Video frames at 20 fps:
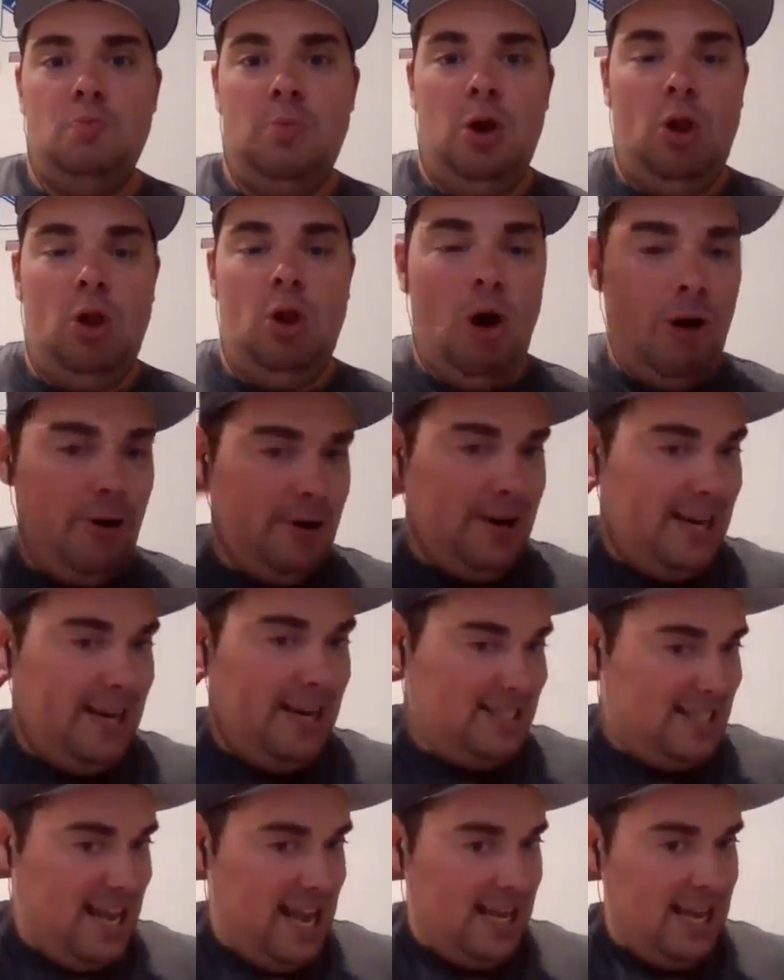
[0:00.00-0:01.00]
Millar
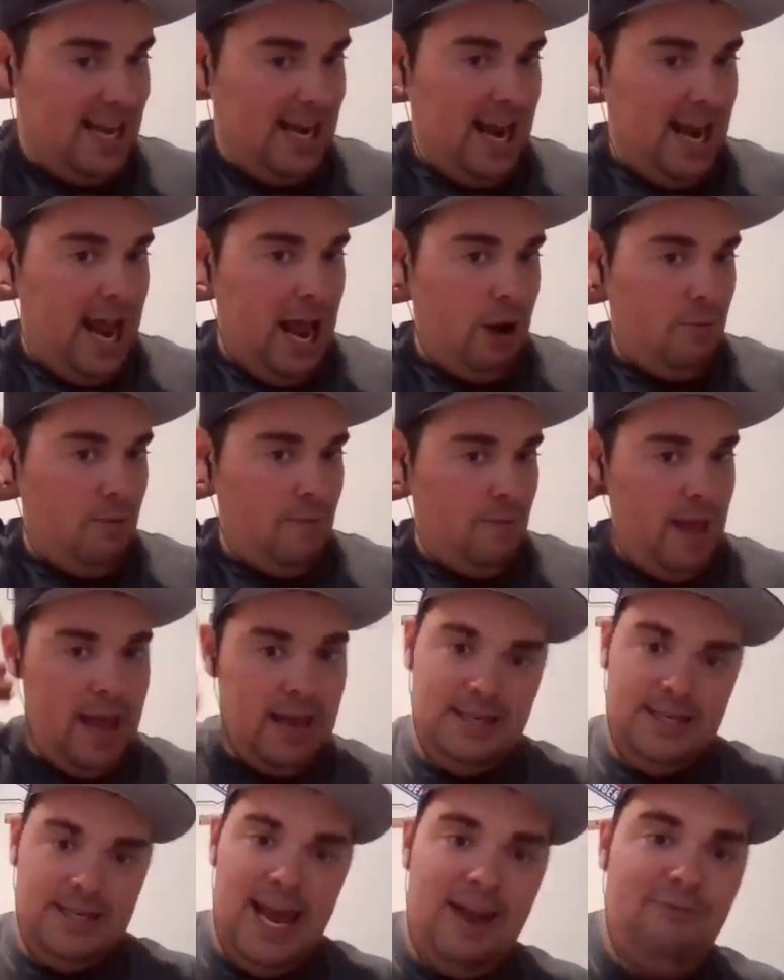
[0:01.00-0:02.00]
gets taken out,
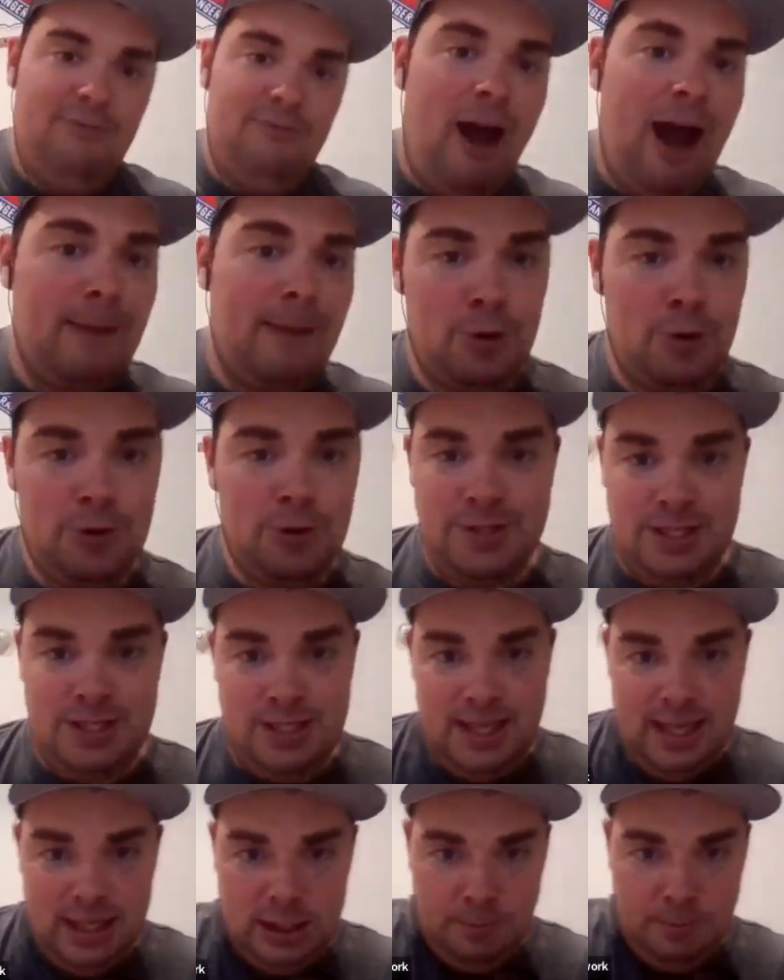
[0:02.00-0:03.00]
and Dave
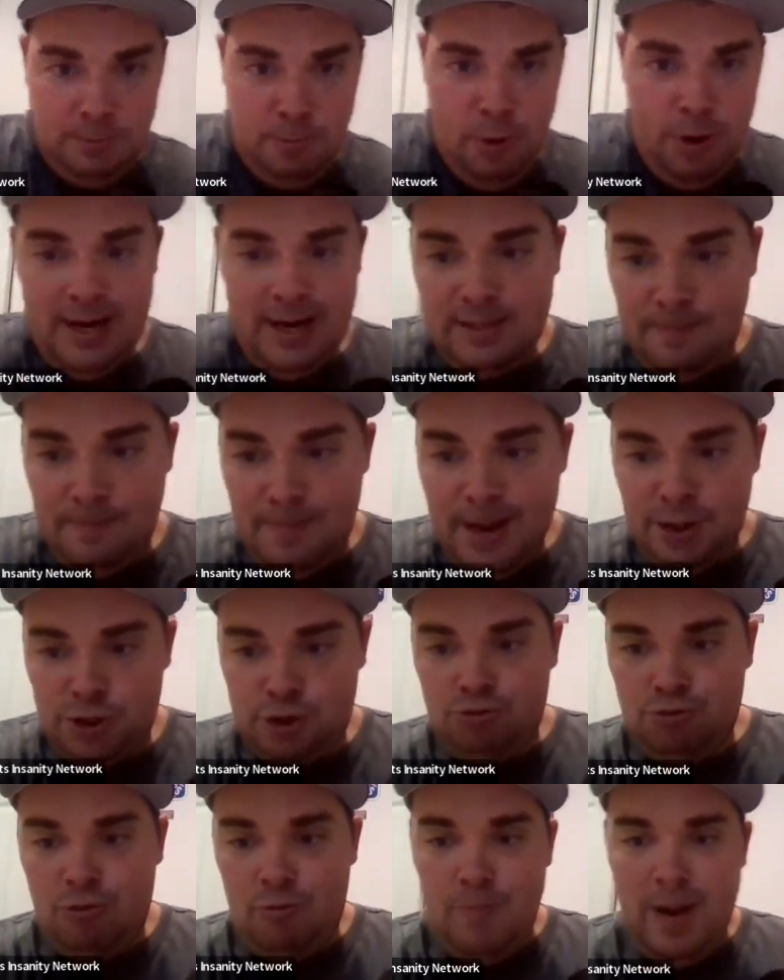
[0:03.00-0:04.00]
Roberts gets put in as a
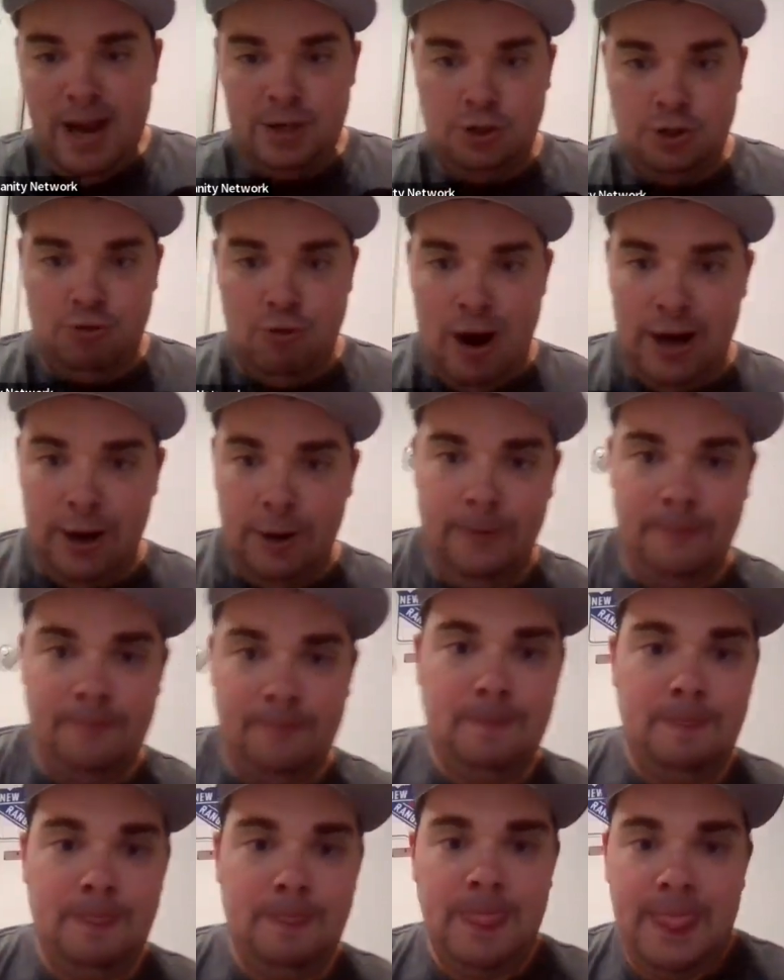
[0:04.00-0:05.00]
pinch runner.
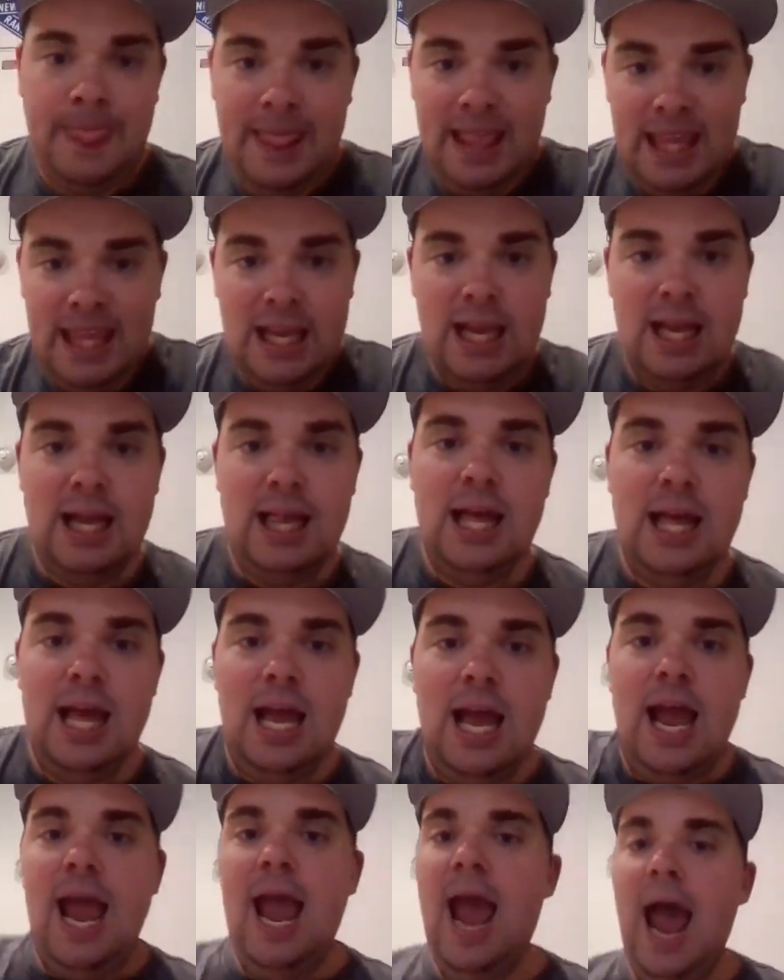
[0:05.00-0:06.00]

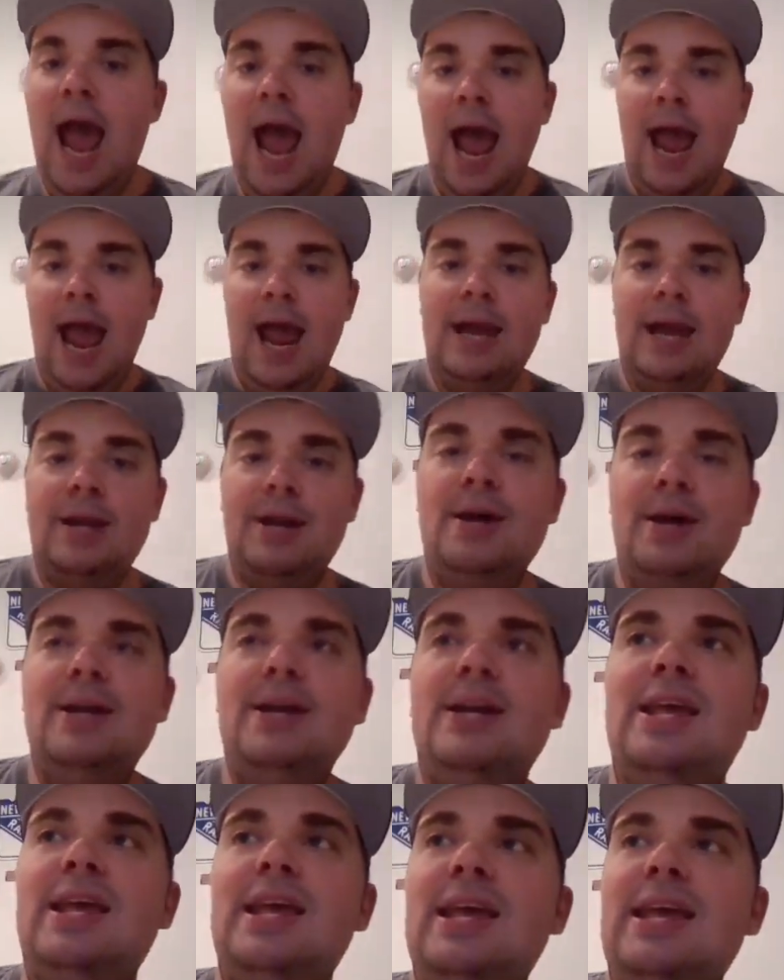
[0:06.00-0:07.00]
And
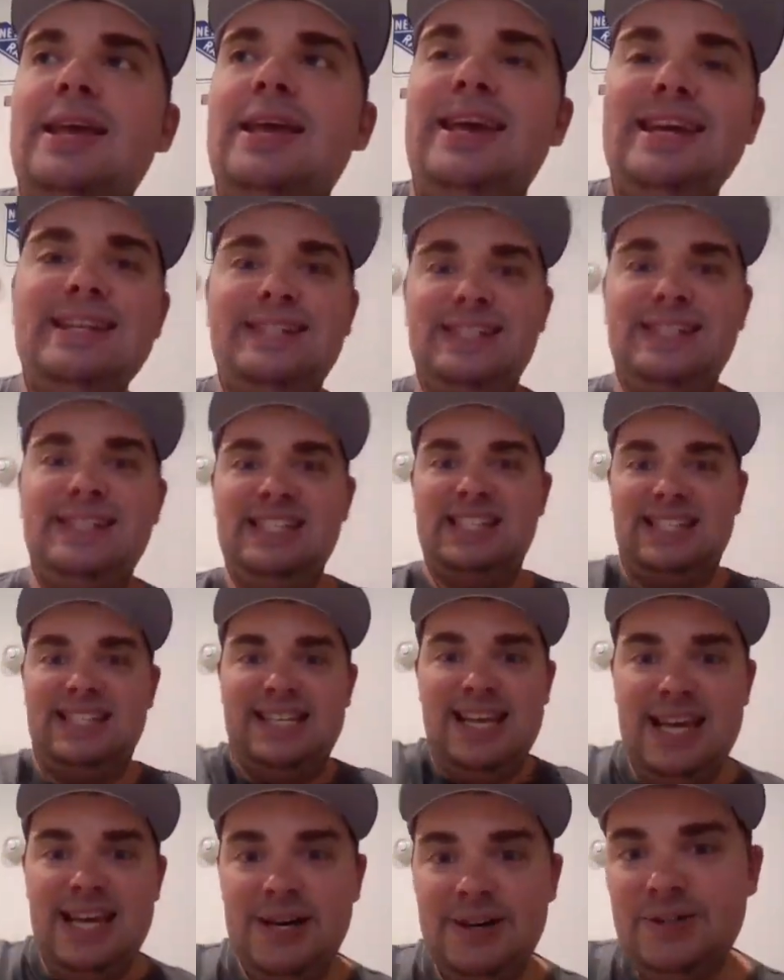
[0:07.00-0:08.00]
he
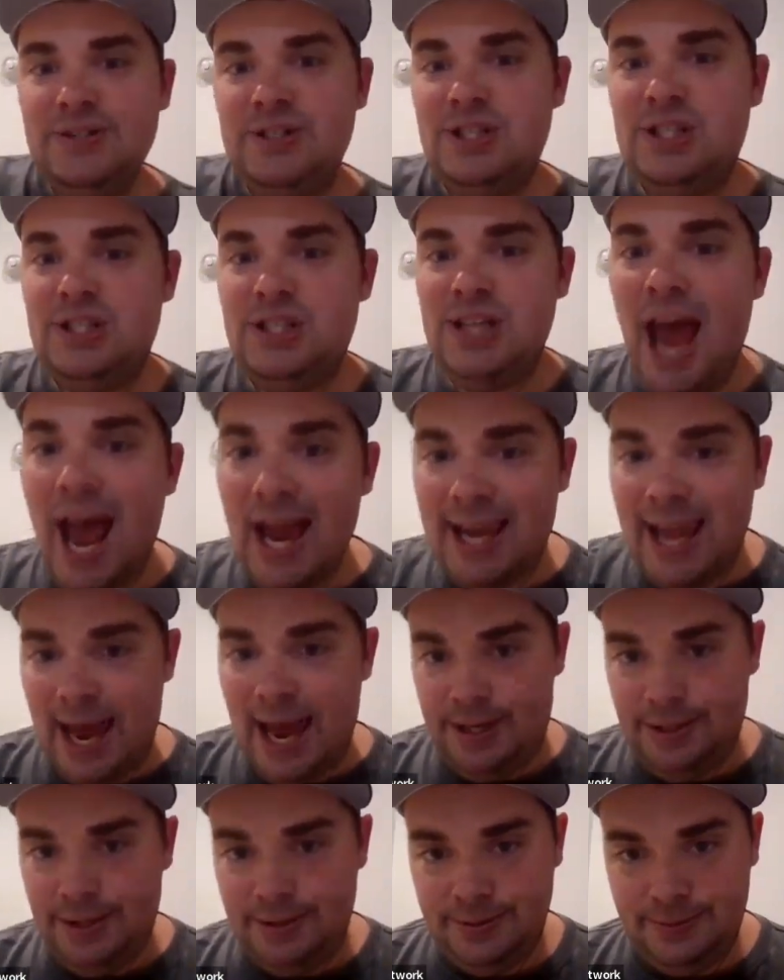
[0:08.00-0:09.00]
steals
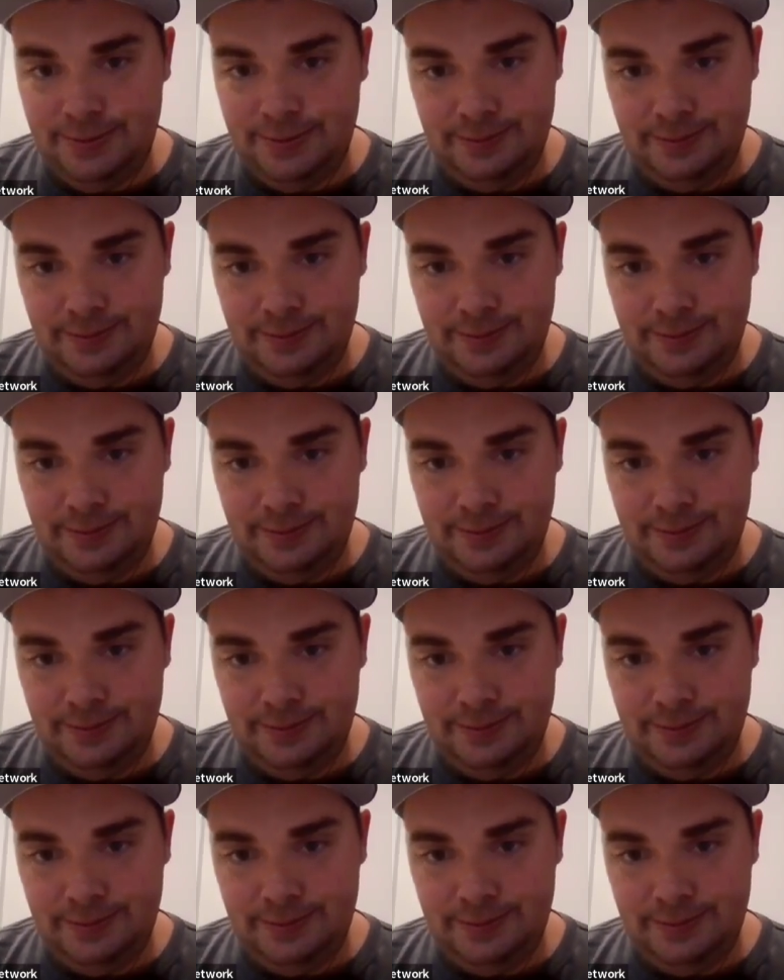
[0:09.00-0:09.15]
second,